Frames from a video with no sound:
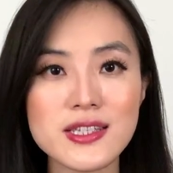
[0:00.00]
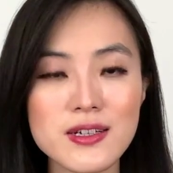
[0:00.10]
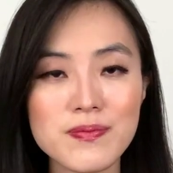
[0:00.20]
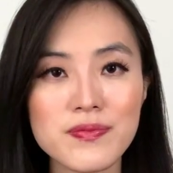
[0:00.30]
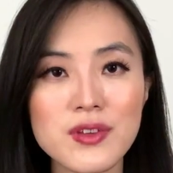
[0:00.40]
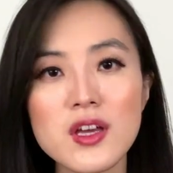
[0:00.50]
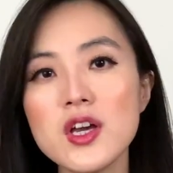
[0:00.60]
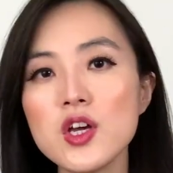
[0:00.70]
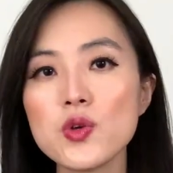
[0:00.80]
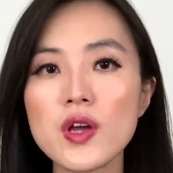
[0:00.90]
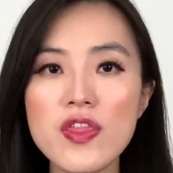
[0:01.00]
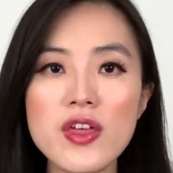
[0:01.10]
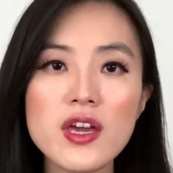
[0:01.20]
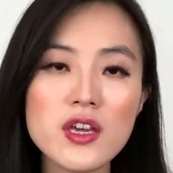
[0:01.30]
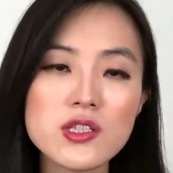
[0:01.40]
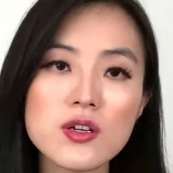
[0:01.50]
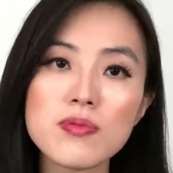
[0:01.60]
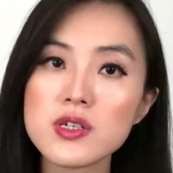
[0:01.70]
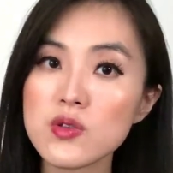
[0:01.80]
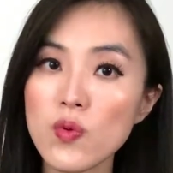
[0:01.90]
them. You can then either
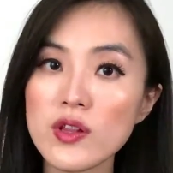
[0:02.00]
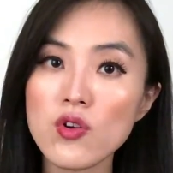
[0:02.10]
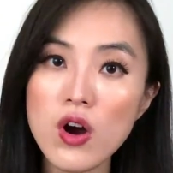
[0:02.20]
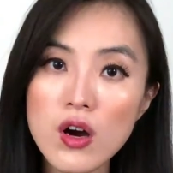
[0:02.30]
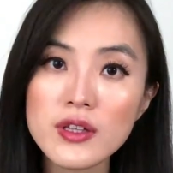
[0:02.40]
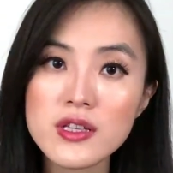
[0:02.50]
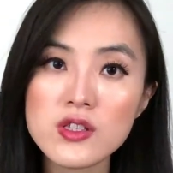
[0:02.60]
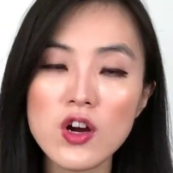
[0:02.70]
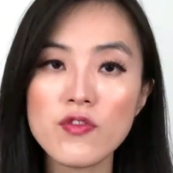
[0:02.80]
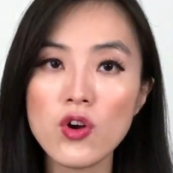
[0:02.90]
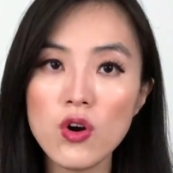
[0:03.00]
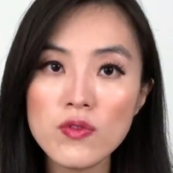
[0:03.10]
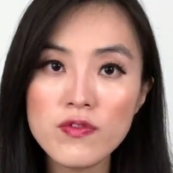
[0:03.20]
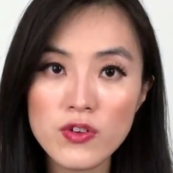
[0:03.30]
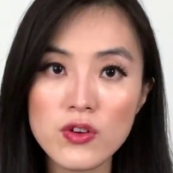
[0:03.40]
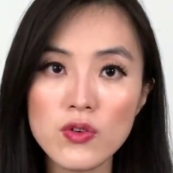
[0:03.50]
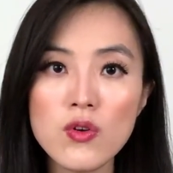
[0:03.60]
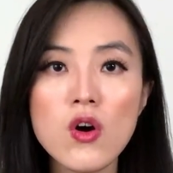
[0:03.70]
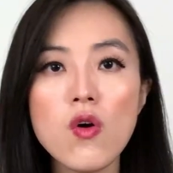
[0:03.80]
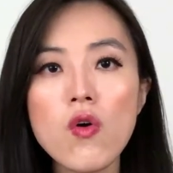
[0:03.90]
persuade your audience of your own view
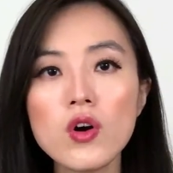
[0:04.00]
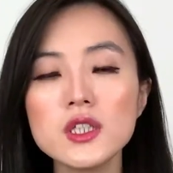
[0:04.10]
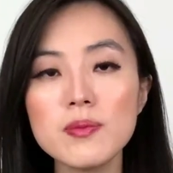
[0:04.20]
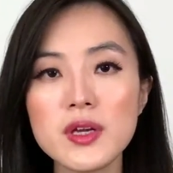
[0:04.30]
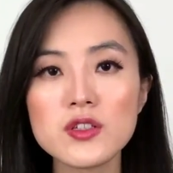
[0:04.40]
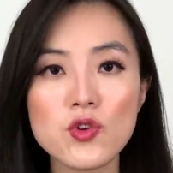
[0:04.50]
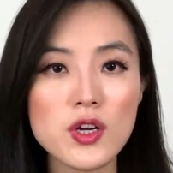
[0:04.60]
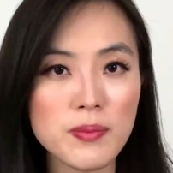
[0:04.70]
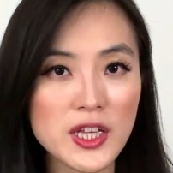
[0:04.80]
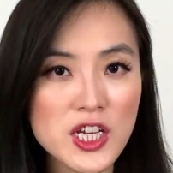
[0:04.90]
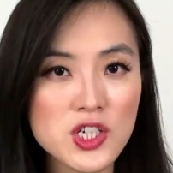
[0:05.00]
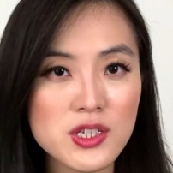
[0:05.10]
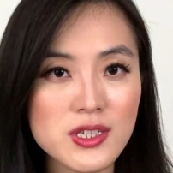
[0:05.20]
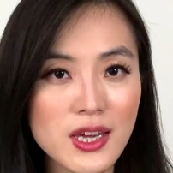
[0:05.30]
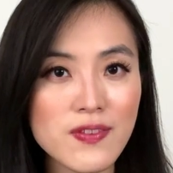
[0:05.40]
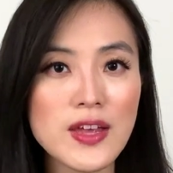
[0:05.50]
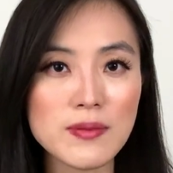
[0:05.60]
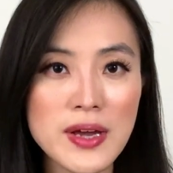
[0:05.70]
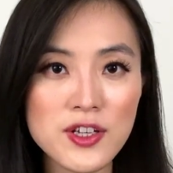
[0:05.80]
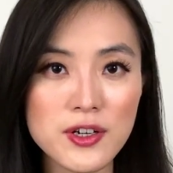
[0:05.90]
or admit your limitations in that
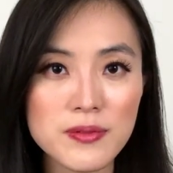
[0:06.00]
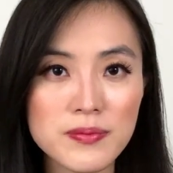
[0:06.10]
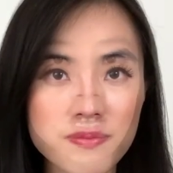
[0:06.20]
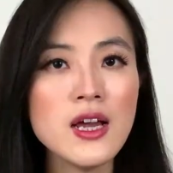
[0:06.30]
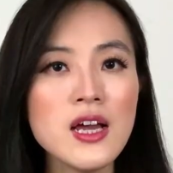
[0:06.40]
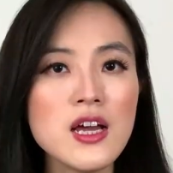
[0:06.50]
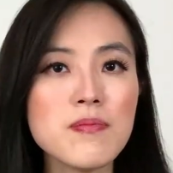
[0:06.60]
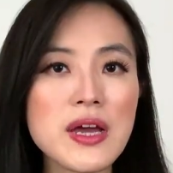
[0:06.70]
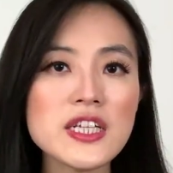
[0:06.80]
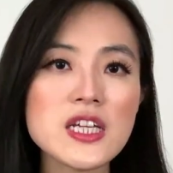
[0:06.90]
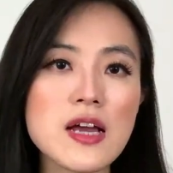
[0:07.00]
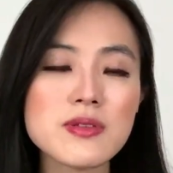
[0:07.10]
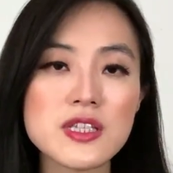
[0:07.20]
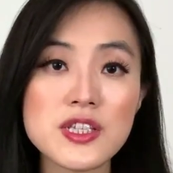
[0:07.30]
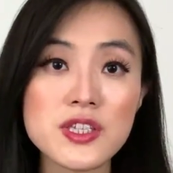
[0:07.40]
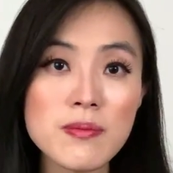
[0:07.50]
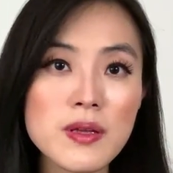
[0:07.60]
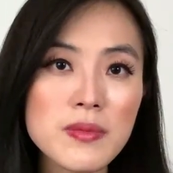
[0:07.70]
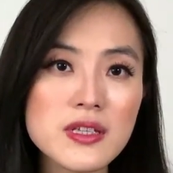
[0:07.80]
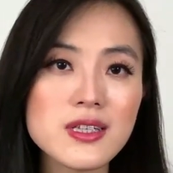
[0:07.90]
matter. Many times, this simply
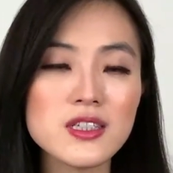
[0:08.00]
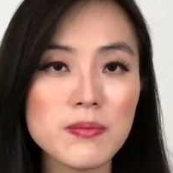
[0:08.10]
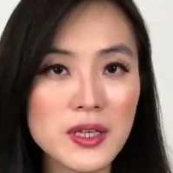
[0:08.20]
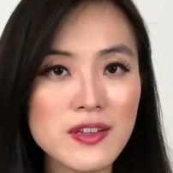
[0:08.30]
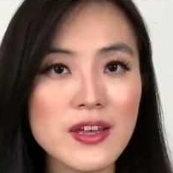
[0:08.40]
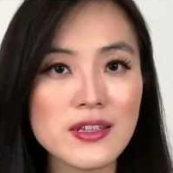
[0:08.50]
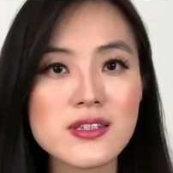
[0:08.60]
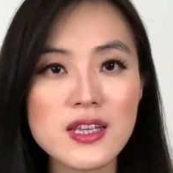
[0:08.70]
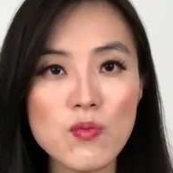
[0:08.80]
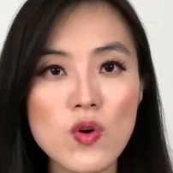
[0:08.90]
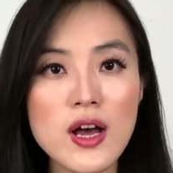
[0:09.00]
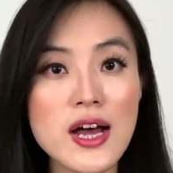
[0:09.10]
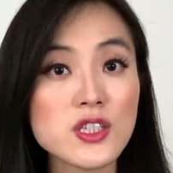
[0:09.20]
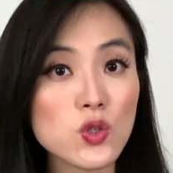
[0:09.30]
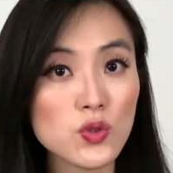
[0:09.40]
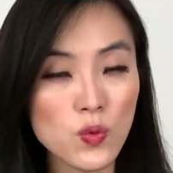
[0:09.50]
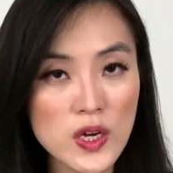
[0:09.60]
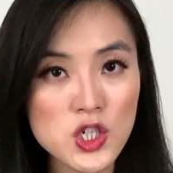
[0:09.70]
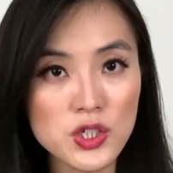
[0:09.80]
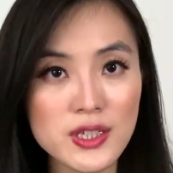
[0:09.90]
means admitting that someone has a good
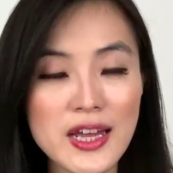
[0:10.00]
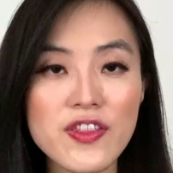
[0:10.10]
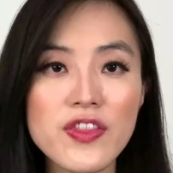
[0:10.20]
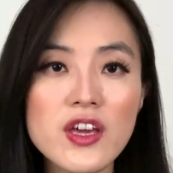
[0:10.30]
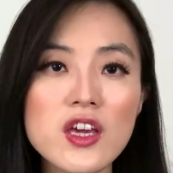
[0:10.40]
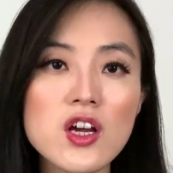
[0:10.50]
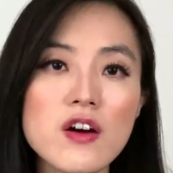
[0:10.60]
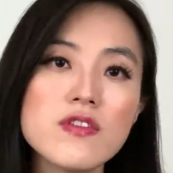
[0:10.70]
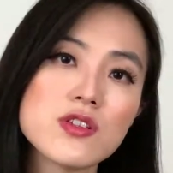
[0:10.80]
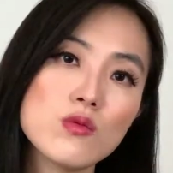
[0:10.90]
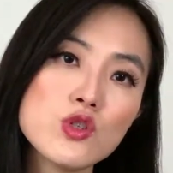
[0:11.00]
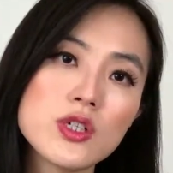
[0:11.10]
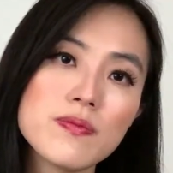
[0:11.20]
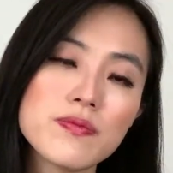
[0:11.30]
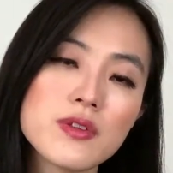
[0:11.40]
question and thinking of a solution.